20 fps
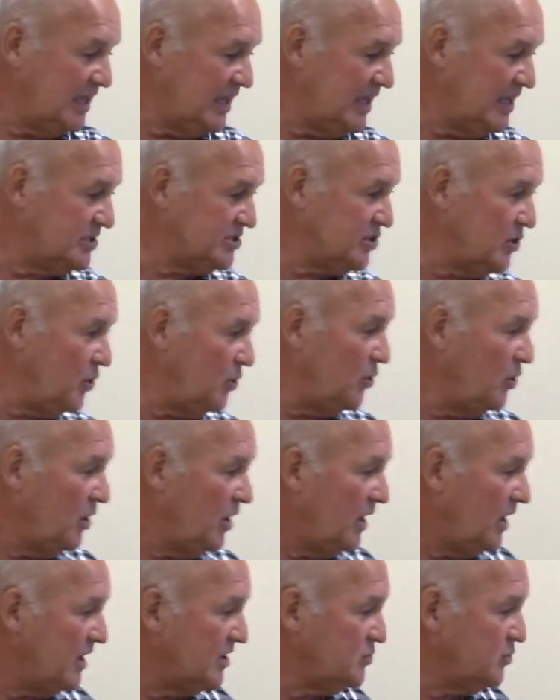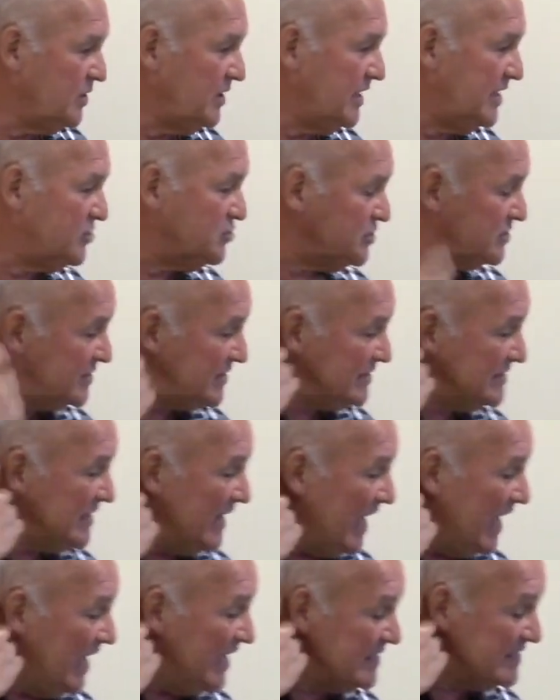And so it's really interesting to
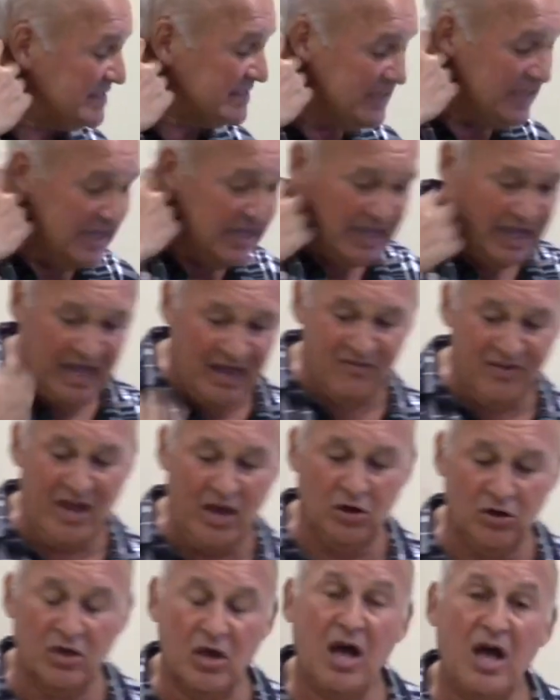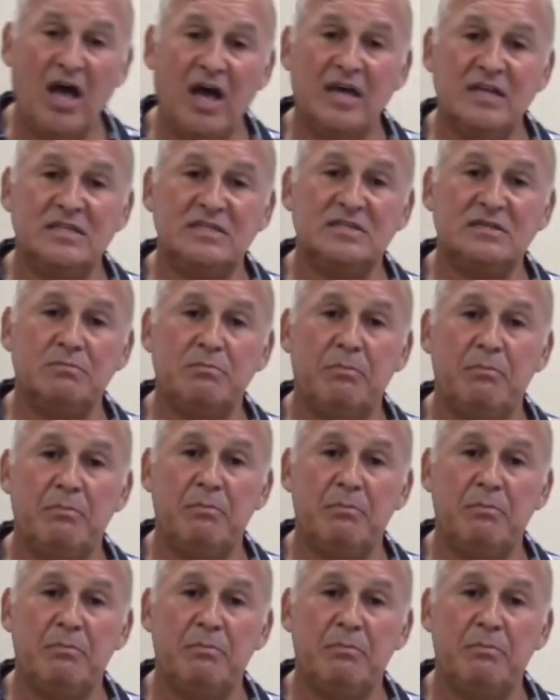us of how God's